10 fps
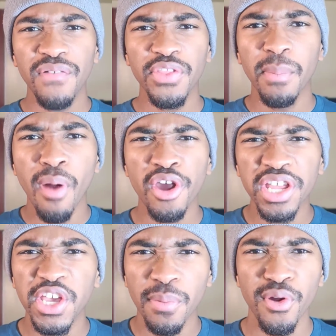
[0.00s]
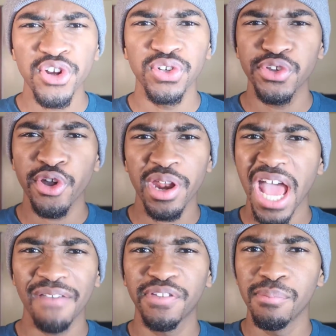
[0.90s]
of all the marketing commercials they're
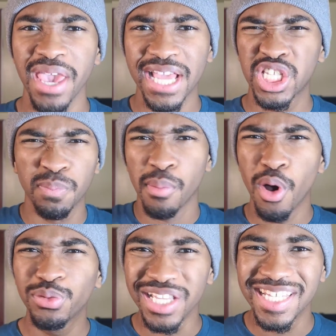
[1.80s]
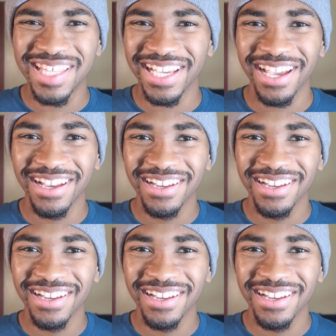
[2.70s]
gonna have to make to promote this thing.